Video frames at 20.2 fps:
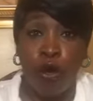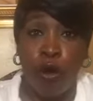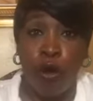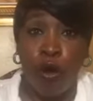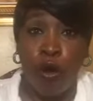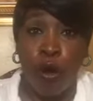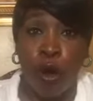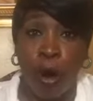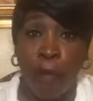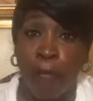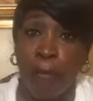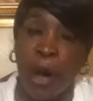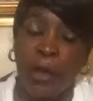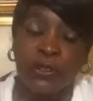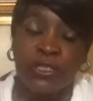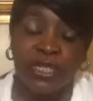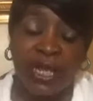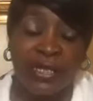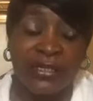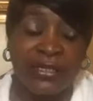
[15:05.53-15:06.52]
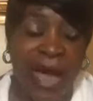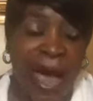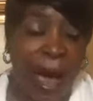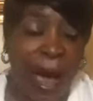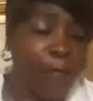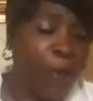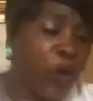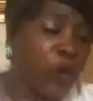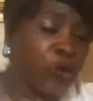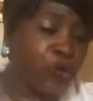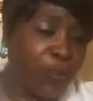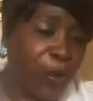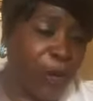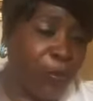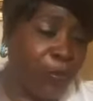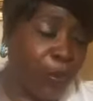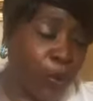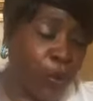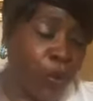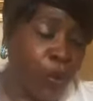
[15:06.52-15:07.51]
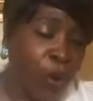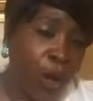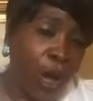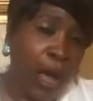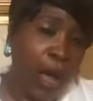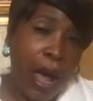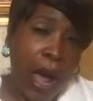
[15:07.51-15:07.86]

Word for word: or most of the time, most people